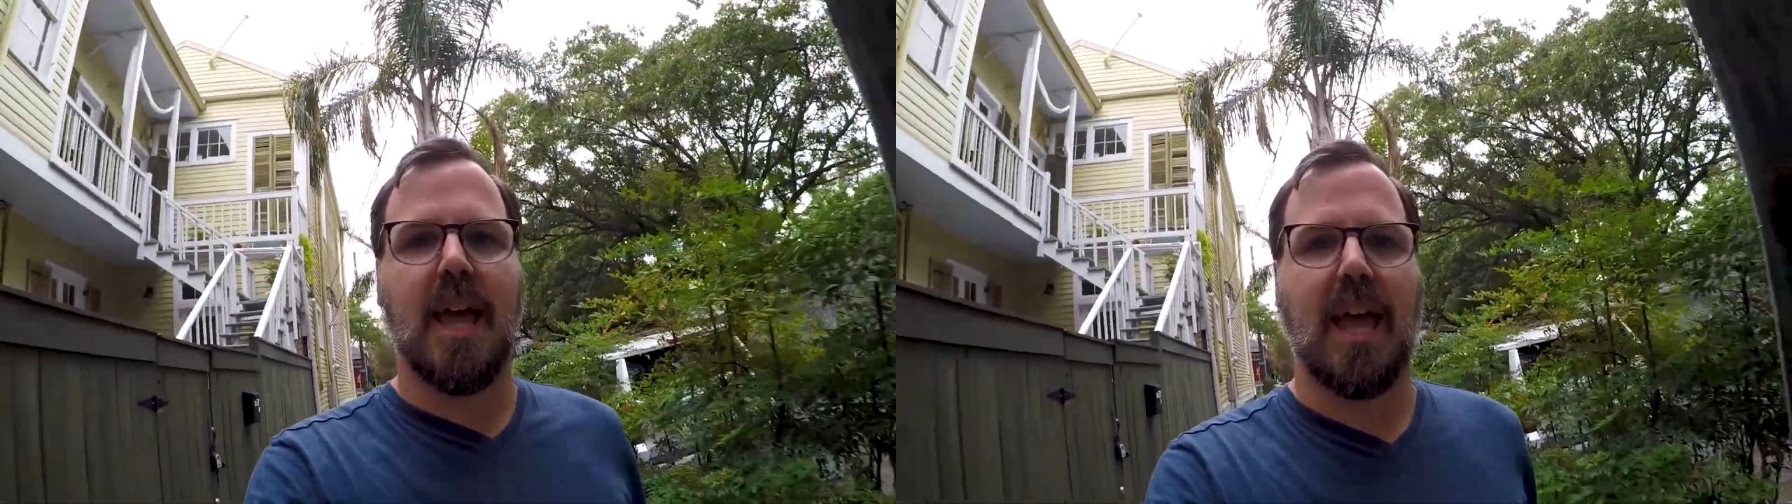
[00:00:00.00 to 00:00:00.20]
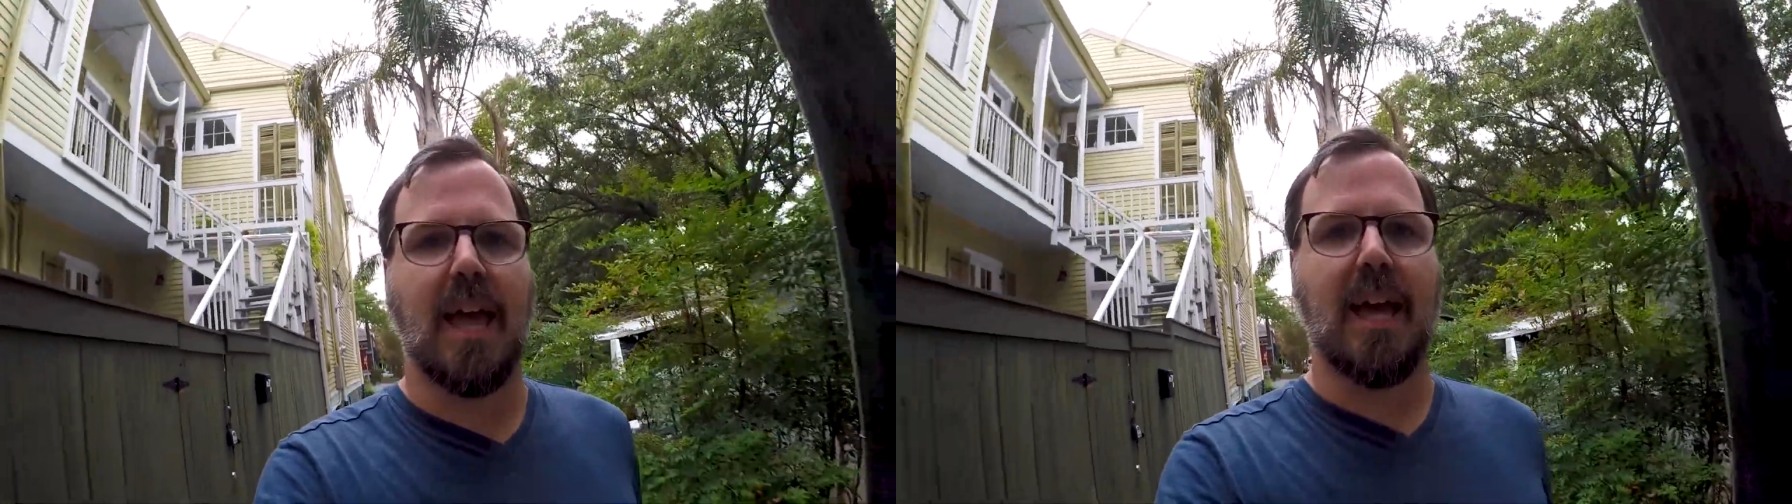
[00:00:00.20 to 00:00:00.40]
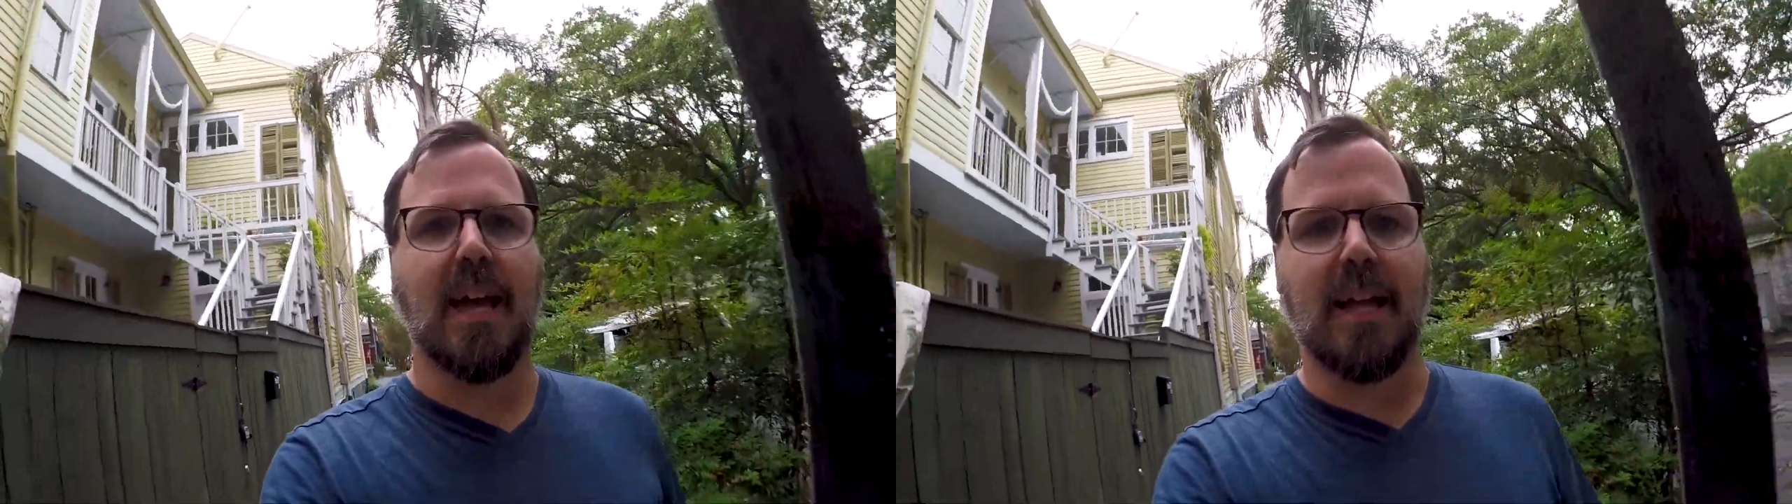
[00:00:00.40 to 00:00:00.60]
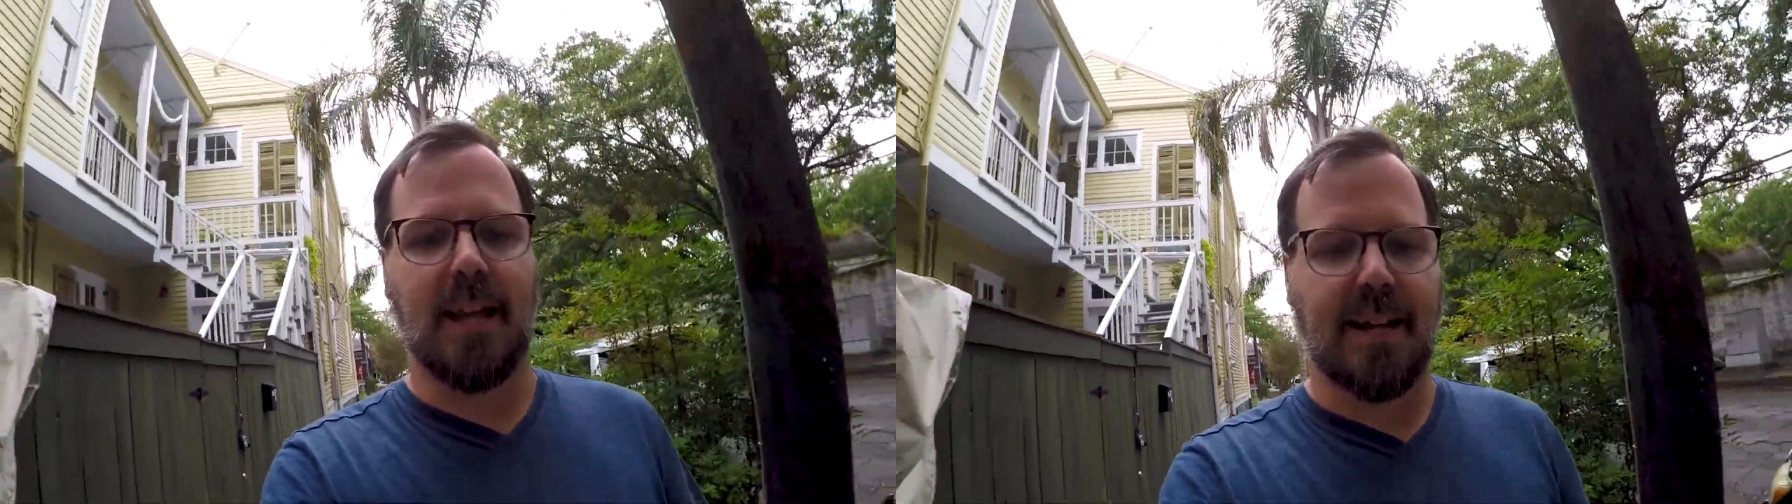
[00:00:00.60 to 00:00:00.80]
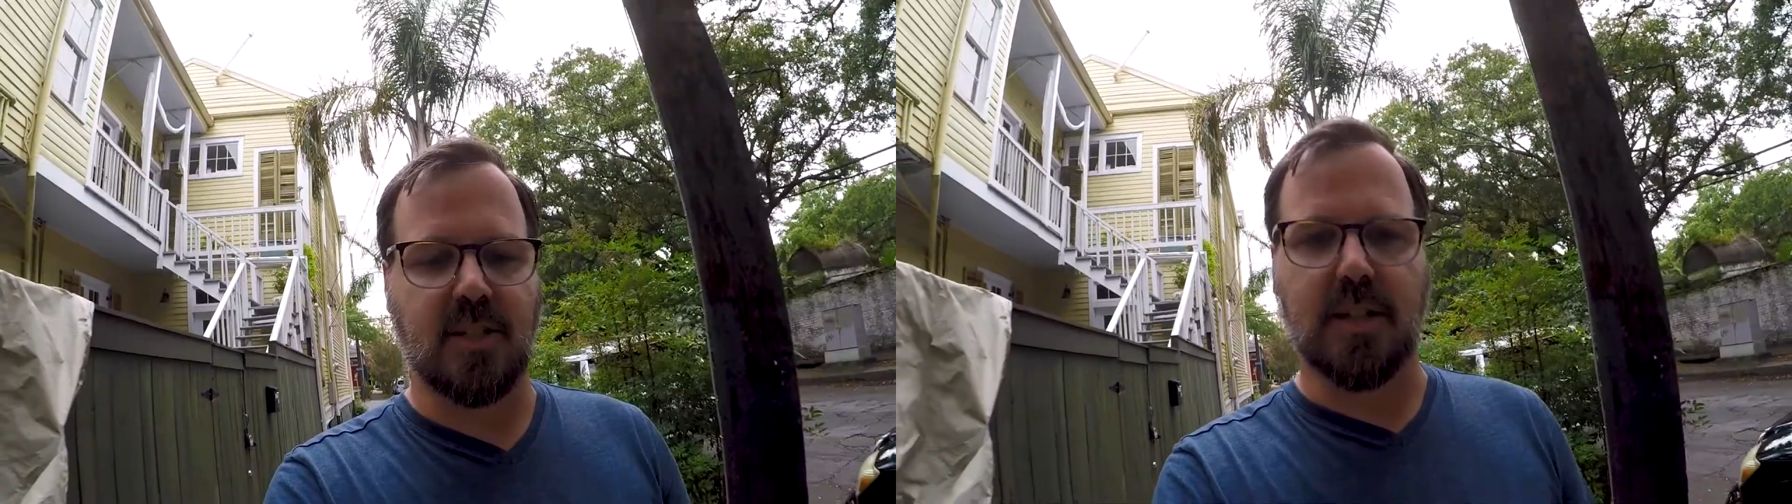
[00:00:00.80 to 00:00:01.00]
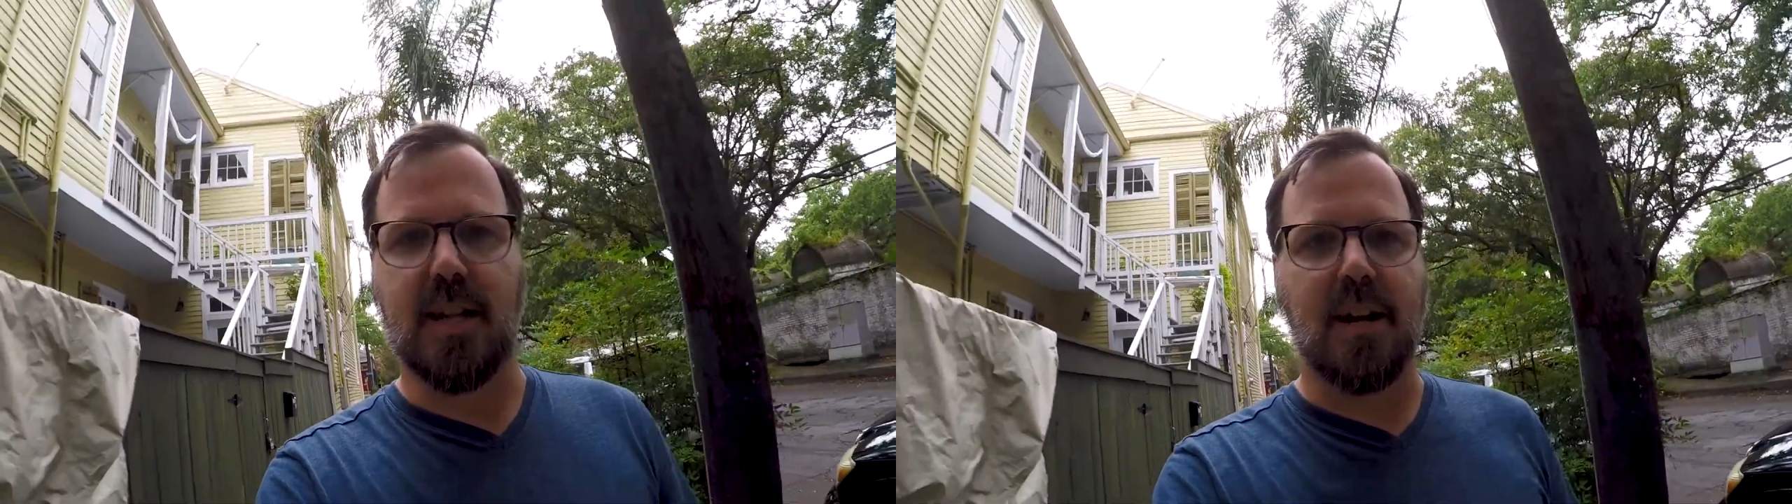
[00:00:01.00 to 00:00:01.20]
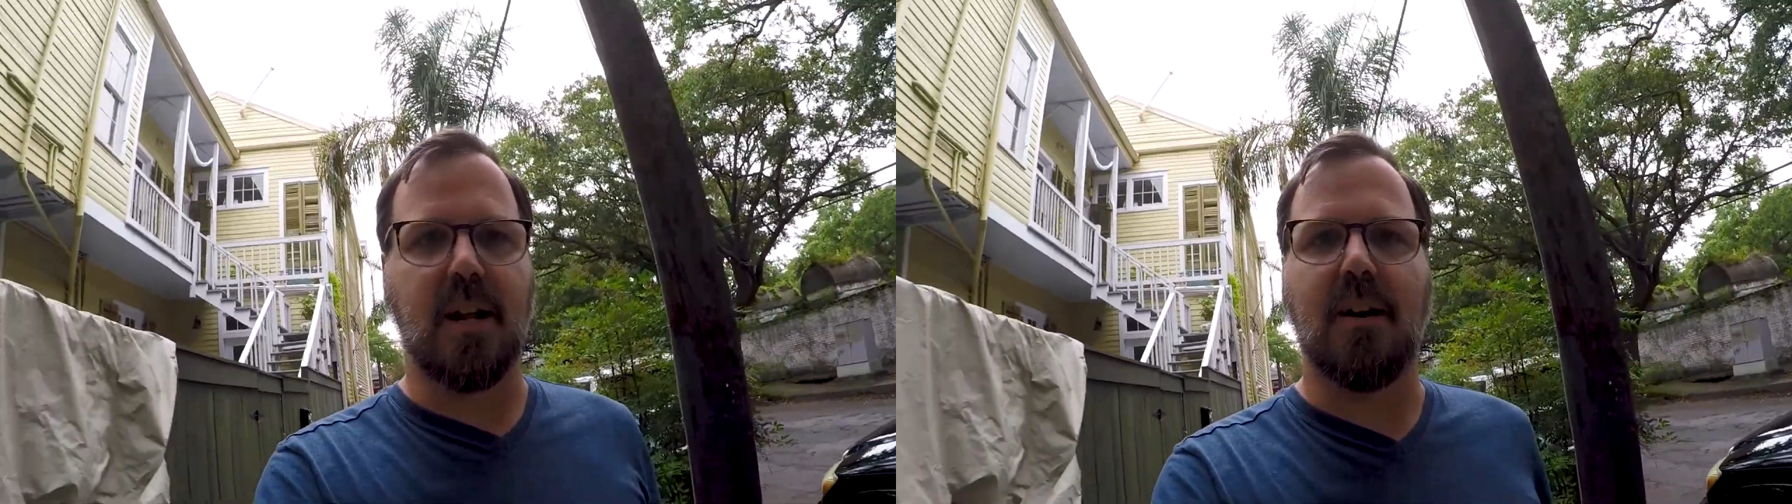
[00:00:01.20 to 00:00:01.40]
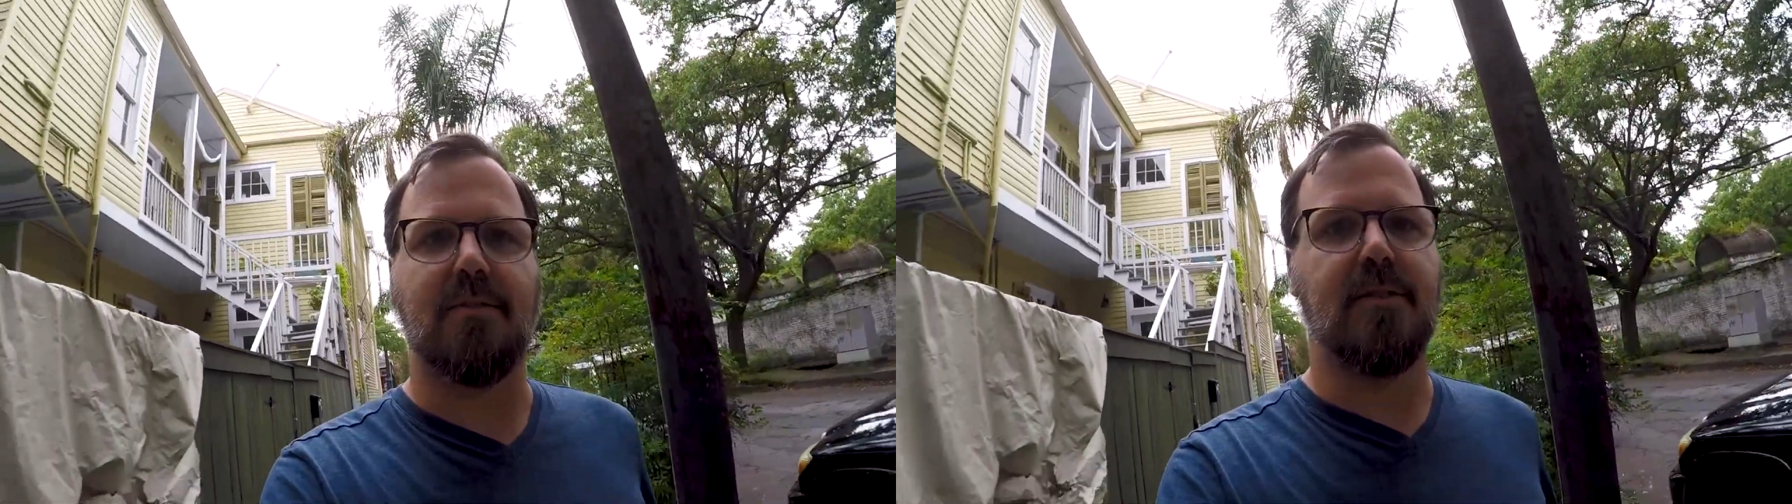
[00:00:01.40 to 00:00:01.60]
and I guess you get on and
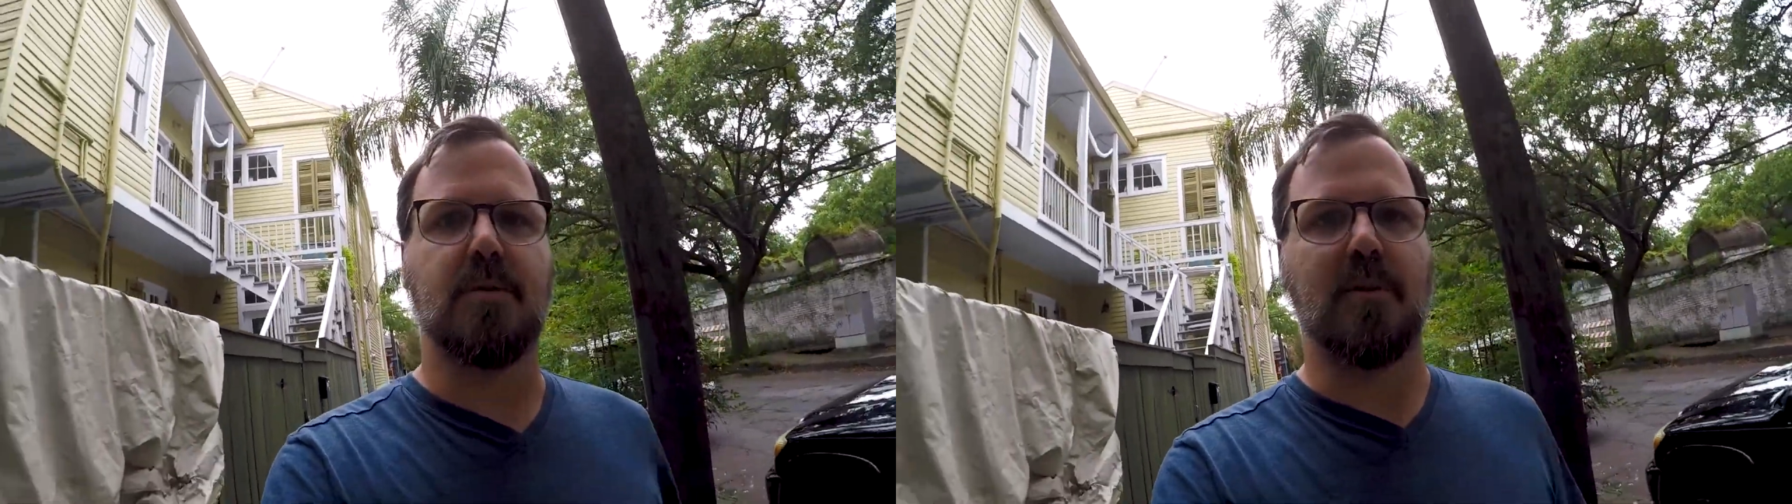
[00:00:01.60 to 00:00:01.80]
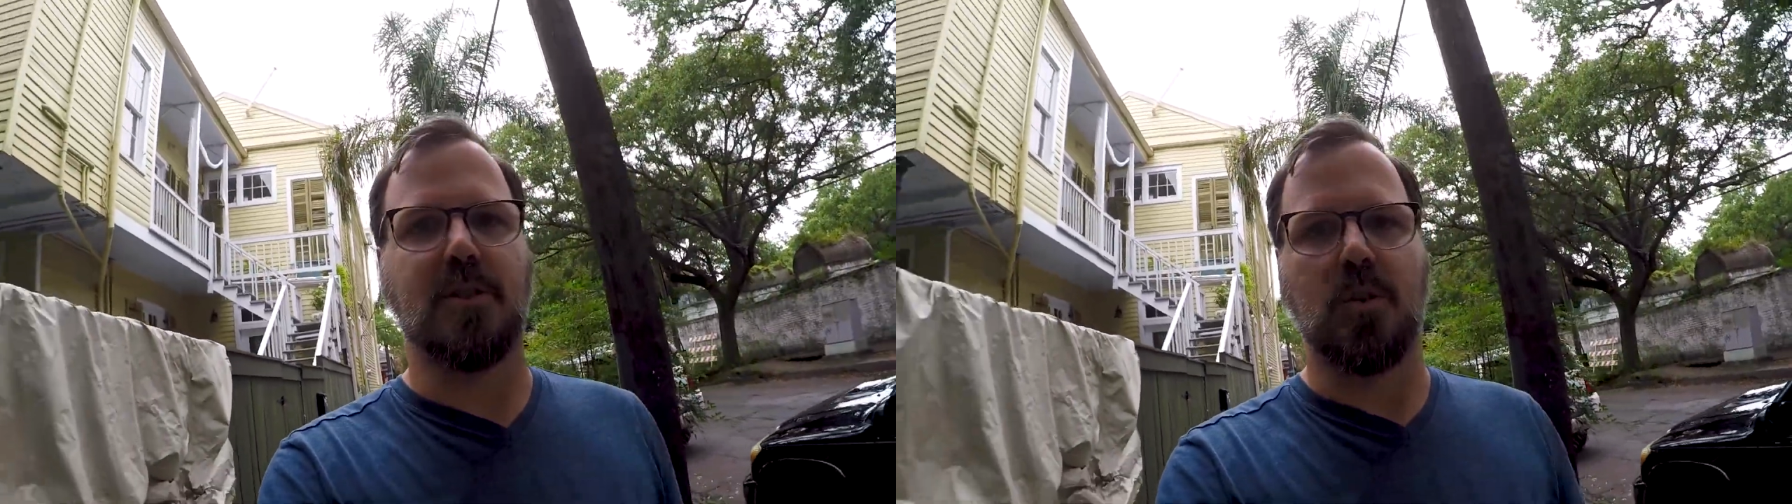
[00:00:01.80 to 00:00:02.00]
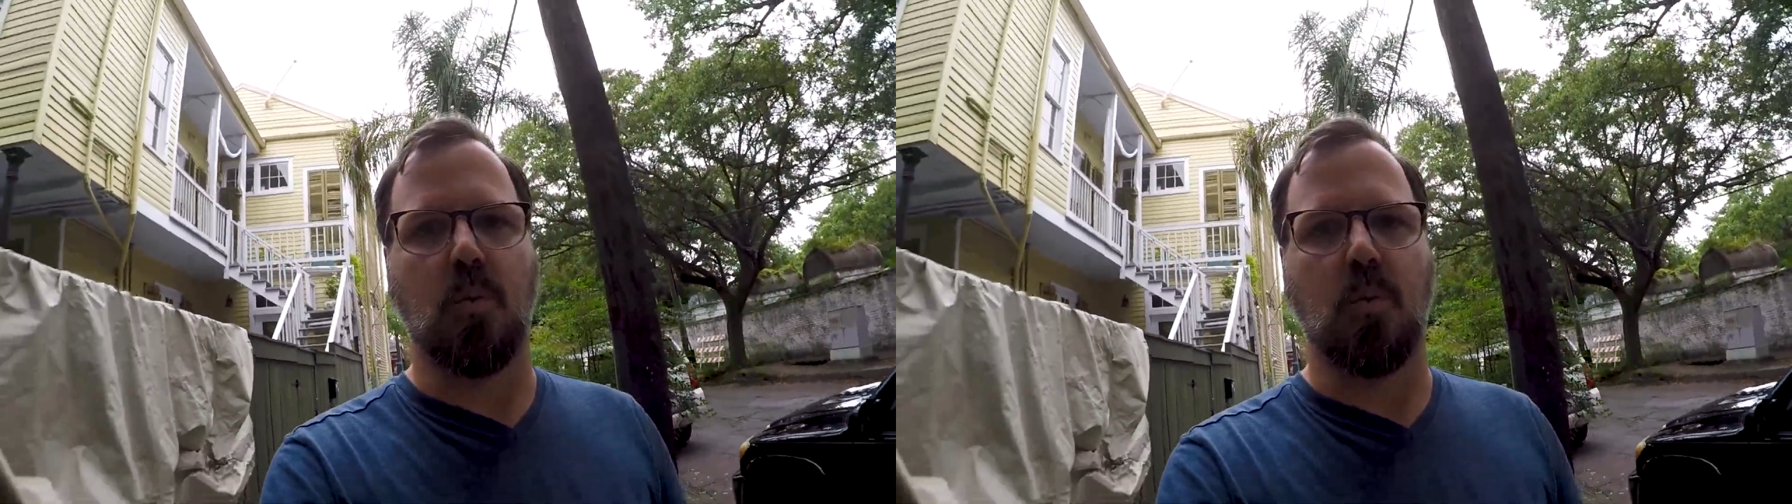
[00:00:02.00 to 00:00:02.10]
off as much as you